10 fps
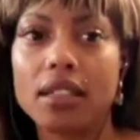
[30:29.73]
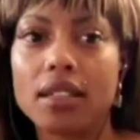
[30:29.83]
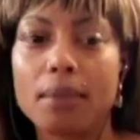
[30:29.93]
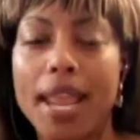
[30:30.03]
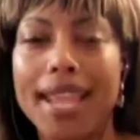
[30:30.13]

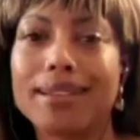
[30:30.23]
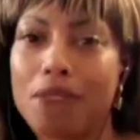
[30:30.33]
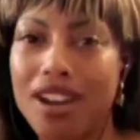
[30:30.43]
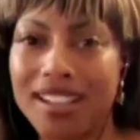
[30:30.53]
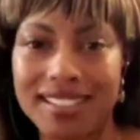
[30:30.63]
some
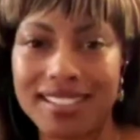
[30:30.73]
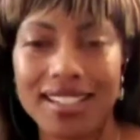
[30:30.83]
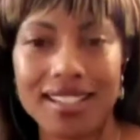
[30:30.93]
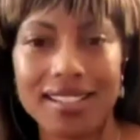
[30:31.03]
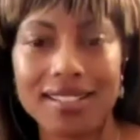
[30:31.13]

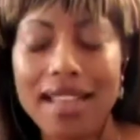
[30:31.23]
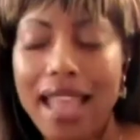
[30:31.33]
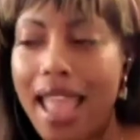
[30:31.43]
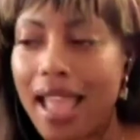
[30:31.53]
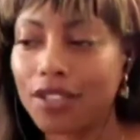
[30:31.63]
animosities
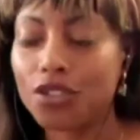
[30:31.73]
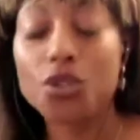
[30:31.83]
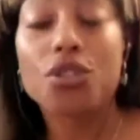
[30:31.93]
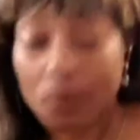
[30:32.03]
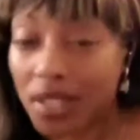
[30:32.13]
and do
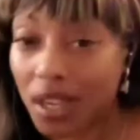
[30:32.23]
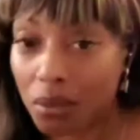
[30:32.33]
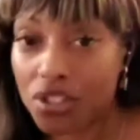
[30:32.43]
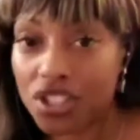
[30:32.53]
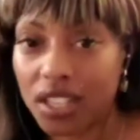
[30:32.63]
some dumb
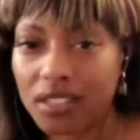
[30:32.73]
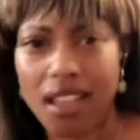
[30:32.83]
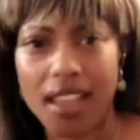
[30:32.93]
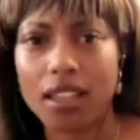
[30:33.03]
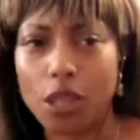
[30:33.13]
shit,
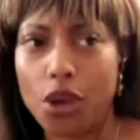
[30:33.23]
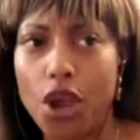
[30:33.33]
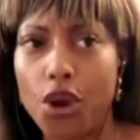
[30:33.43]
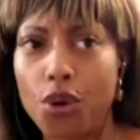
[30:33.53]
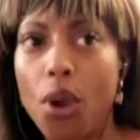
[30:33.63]
like, you
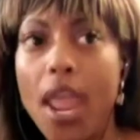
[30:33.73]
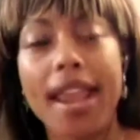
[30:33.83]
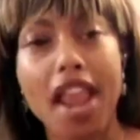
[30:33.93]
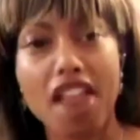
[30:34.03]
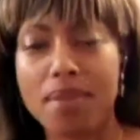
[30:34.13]
know,
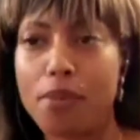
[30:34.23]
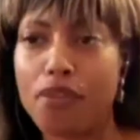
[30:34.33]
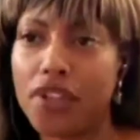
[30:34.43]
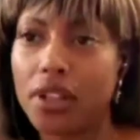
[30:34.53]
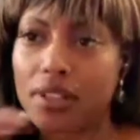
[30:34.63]
and have people
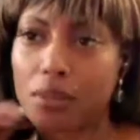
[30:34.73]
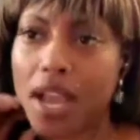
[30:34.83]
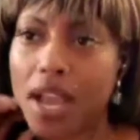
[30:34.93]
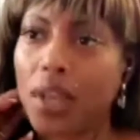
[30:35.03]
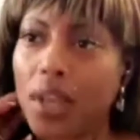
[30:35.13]
feeling some
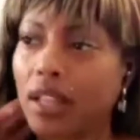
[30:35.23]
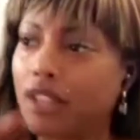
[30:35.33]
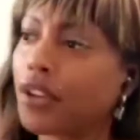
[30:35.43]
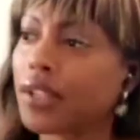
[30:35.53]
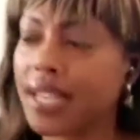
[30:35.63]
kind of way. Like,
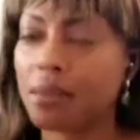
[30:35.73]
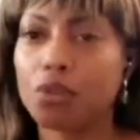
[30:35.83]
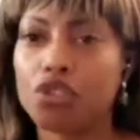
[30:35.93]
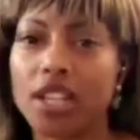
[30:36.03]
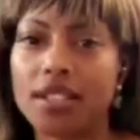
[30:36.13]
for
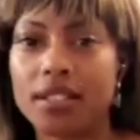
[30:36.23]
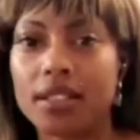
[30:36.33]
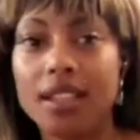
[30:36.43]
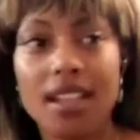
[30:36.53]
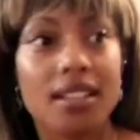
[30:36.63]
example,
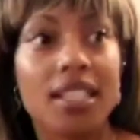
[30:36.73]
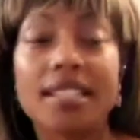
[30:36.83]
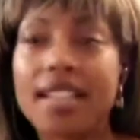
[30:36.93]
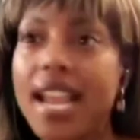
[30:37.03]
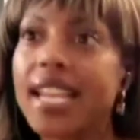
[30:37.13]
Justice. The
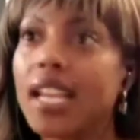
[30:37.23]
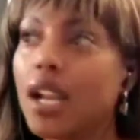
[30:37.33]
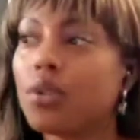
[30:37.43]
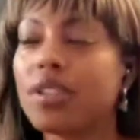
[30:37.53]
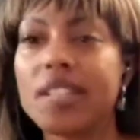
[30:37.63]
state
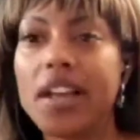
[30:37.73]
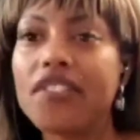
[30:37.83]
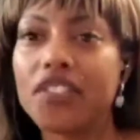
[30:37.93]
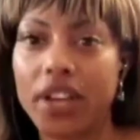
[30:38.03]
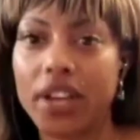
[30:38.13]
was
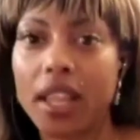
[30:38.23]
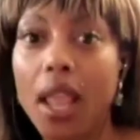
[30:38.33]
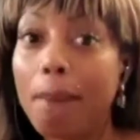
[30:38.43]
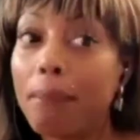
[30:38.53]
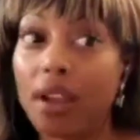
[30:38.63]
suffering,
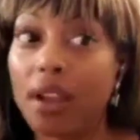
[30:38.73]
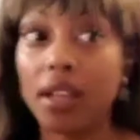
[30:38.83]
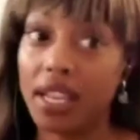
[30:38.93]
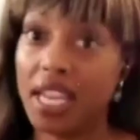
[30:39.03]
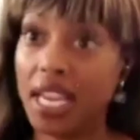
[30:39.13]
but
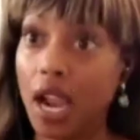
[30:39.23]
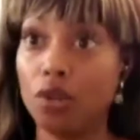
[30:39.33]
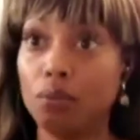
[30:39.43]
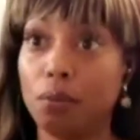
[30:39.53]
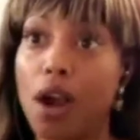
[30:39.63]
he
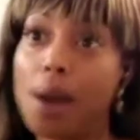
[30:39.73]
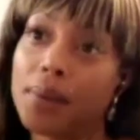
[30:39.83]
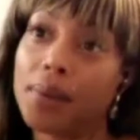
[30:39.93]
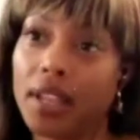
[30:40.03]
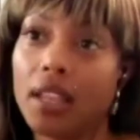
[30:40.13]
owned property,